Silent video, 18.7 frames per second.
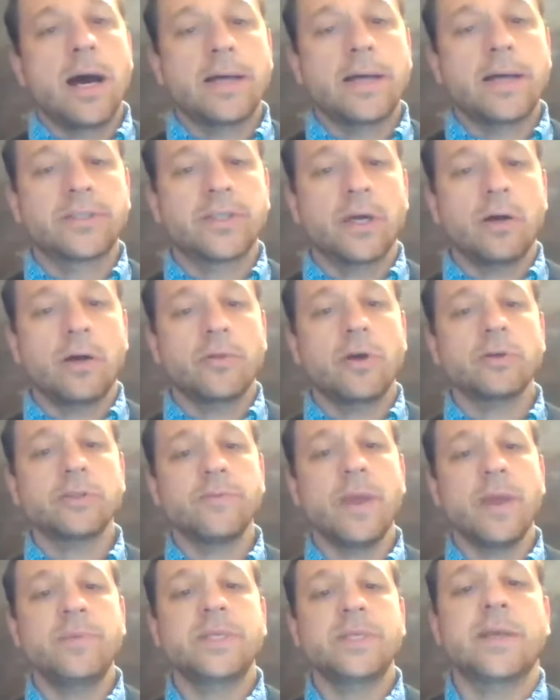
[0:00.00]
So those
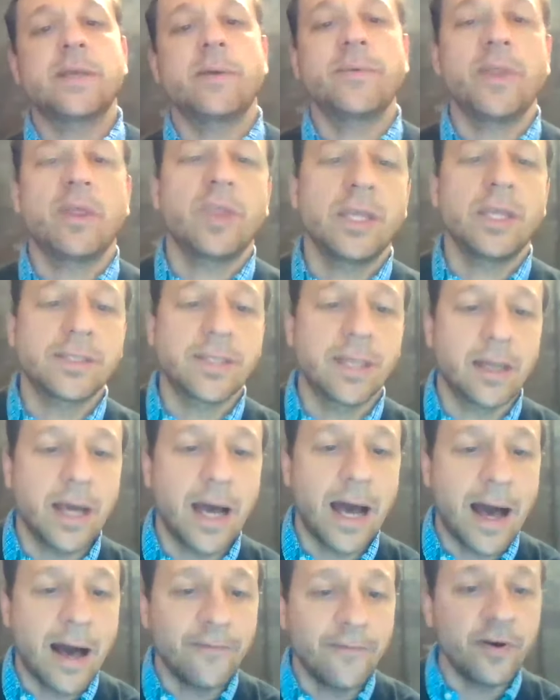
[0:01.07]
may be some of the things the
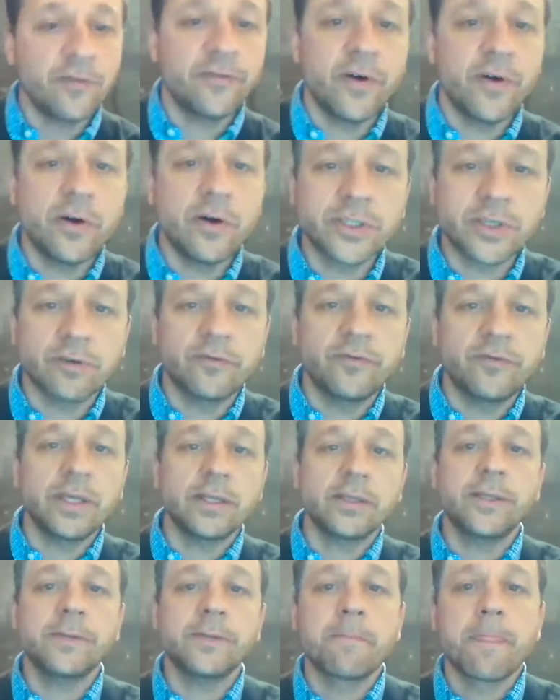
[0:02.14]
kapha folks are
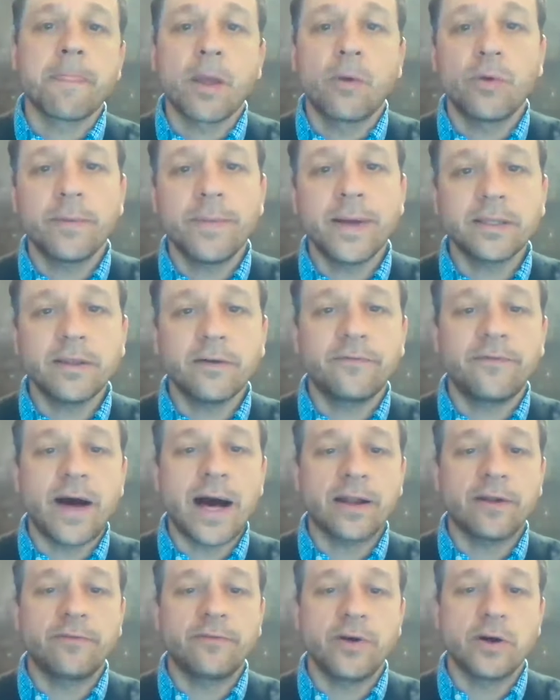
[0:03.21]
feeling. What about the
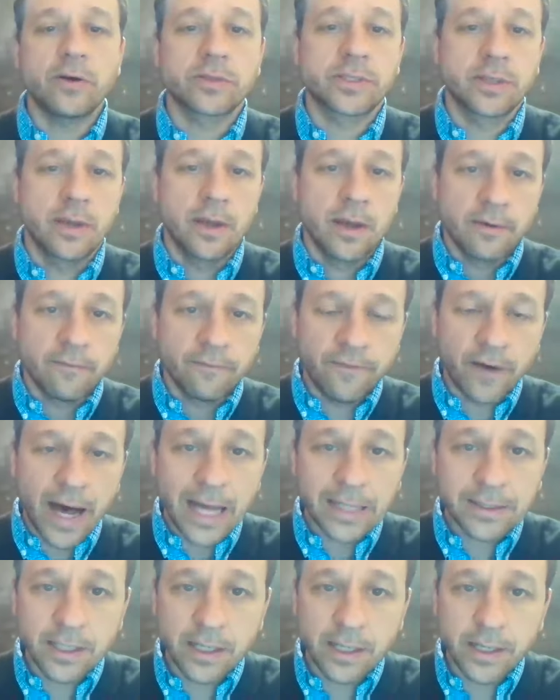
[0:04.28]
vata folks?
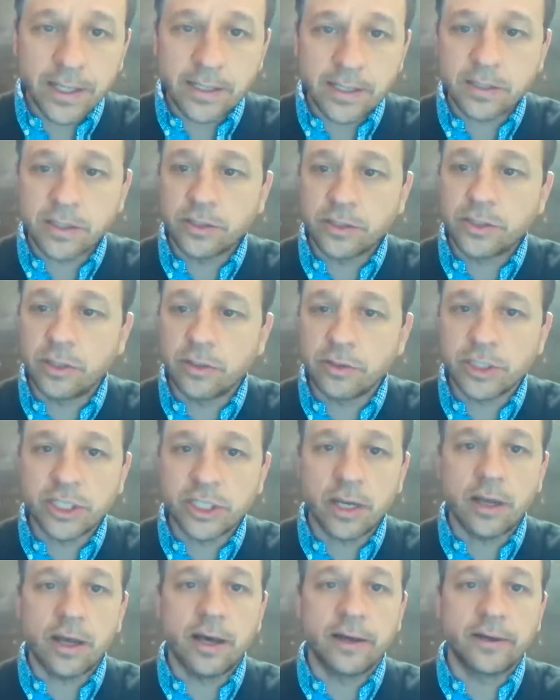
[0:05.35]
Vata is the
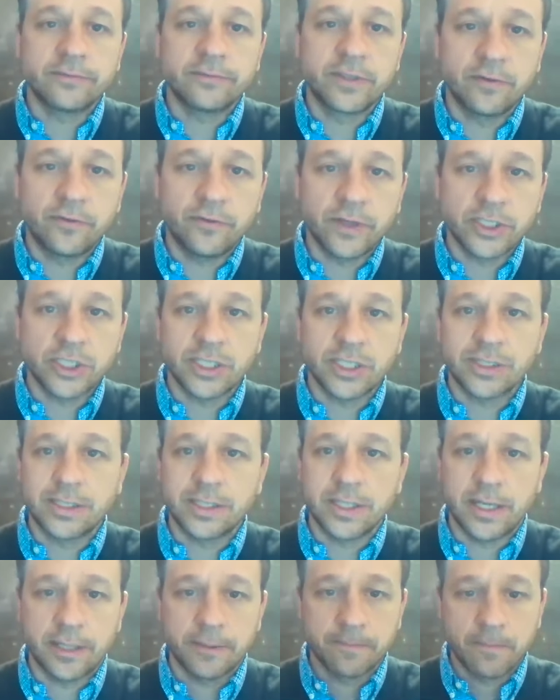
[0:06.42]
dosha of
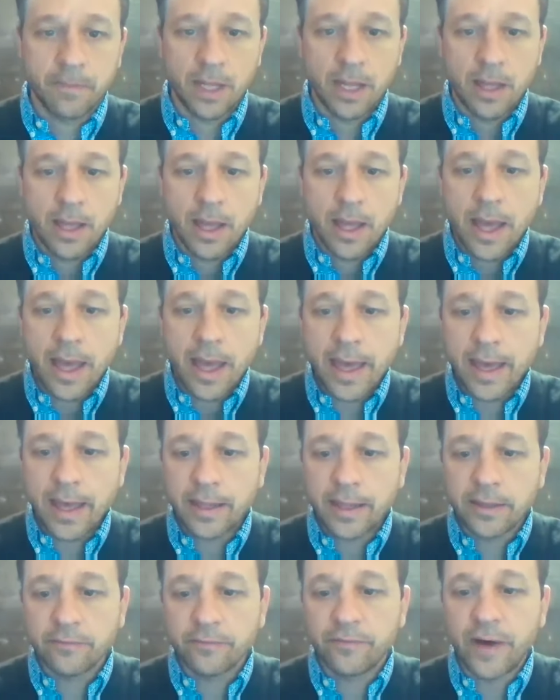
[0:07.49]
deficiency.
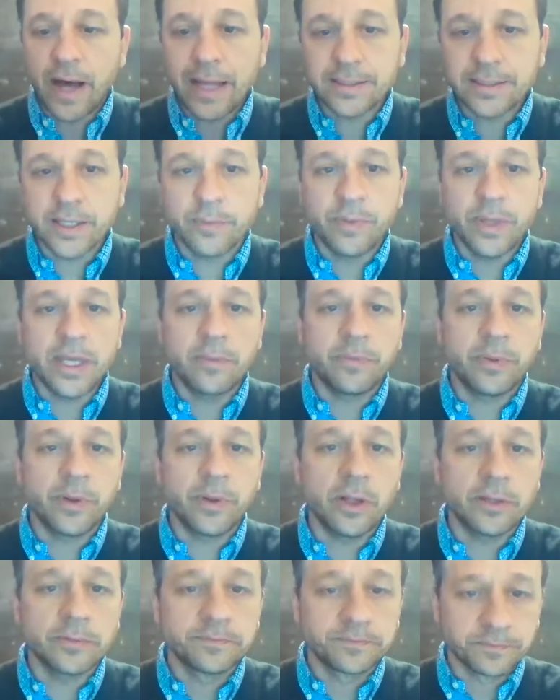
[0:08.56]
And vata
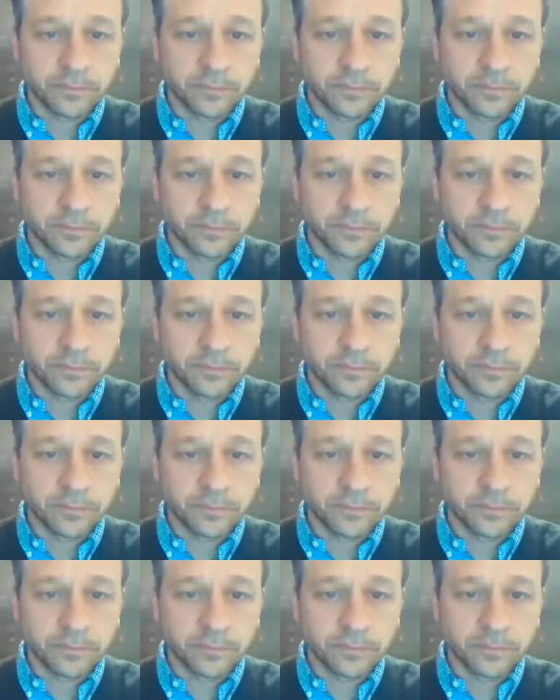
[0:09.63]
people